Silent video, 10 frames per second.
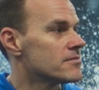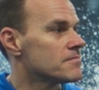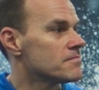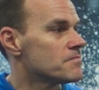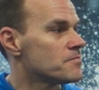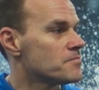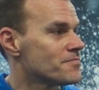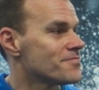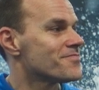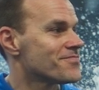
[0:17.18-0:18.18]

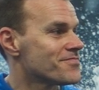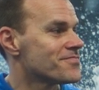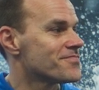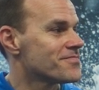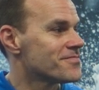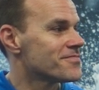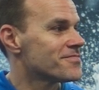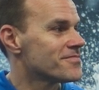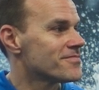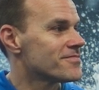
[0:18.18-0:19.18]

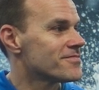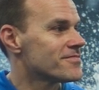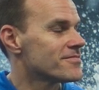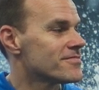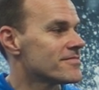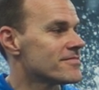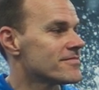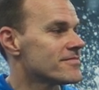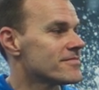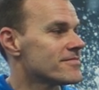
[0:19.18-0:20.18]

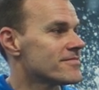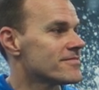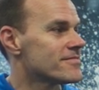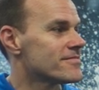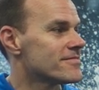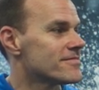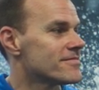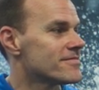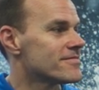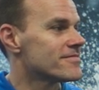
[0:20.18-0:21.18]

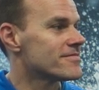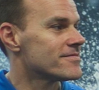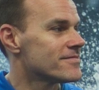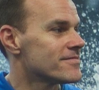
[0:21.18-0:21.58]
(not speaking)